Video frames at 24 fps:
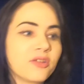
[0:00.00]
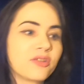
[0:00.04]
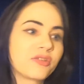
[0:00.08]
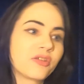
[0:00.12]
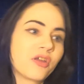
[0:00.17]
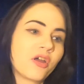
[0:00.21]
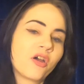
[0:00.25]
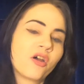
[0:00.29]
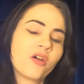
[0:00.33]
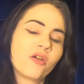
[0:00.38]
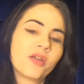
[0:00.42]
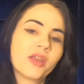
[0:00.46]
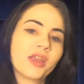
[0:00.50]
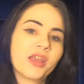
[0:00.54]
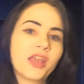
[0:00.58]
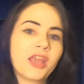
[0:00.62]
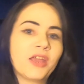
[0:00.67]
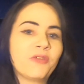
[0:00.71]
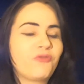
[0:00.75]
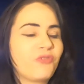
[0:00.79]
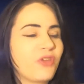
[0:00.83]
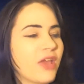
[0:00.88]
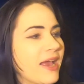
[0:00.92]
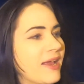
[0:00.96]
So
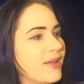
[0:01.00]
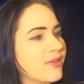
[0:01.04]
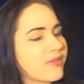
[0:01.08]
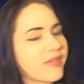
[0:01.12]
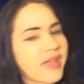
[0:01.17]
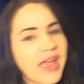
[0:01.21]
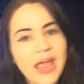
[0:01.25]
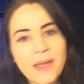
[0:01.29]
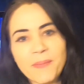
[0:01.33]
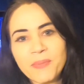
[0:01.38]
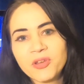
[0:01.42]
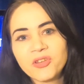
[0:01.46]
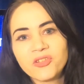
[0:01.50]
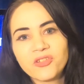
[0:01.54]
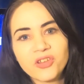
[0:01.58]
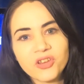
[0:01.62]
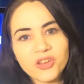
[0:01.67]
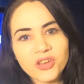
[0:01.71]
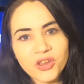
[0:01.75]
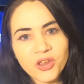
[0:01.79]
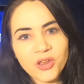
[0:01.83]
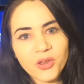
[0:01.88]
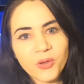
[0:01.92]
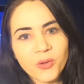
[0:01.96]
if that's happened to
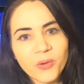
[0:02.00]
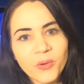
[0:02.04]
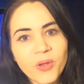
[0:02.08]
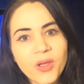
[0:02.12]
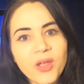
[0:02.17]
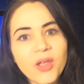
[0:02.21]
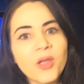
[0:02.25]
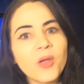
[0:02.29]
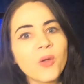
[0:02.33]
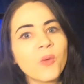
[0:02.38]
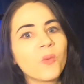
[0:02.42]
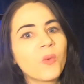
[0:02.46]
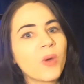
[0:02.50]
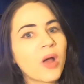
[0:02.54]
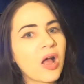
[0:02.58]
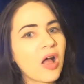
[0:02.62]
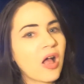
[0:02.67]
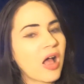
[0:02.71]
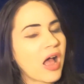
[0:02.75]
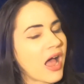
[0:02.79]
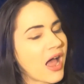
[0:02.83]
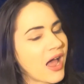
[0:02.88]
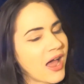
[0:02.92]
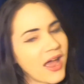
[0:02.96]
you,
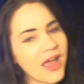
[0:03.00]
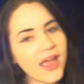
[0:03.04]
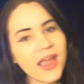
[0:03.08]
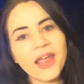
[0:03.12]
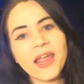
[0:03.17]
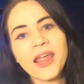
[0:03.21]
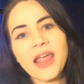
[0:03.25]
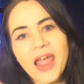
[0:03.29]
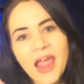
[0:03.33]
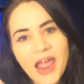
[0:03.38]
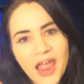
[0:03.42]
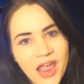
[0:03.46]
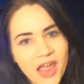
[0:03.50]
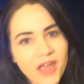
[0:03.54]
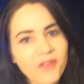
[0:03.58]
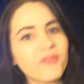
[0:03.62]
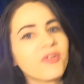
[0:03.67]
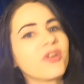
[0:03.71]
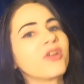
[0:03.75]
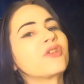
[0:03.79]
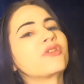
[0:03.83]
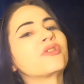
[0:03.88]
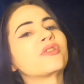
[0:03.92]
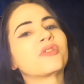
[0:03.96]
well, I have
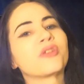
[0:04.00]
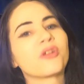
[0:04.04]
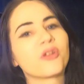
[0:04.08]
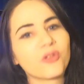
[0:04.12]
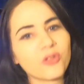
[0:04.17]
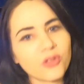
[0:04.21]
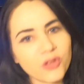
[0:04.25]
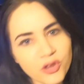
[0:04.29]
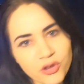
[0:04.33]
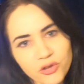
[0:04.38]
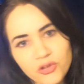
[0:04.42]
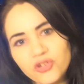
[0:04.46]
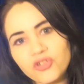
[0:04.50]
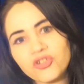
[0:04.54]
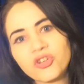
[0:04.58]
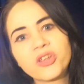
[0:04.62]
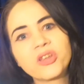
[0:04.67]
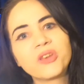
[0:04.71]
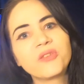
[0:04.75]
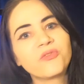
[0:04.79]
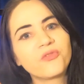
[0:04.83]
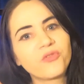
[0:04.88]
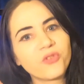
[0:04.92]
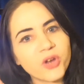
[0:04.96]
a
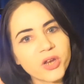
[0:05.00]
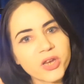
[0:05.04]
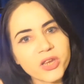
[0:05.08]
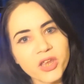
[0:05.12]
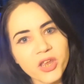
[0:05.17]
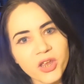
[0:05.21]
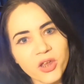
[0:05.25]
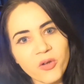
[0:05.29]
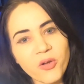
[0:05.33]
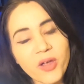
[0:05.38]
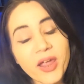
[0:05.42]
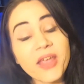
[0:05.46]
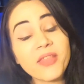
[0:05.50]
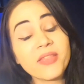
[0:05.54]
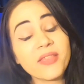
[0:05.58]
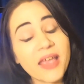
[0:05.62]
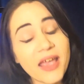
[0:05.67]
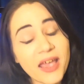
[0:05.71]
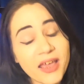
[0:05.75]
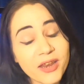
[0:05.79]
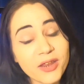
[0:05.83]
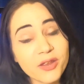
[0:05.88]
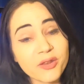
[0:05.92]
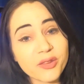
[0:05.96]
solution for you, and
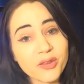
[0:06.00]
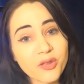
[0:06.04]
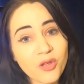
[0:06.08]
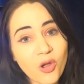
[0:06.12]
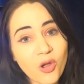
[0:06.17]
that is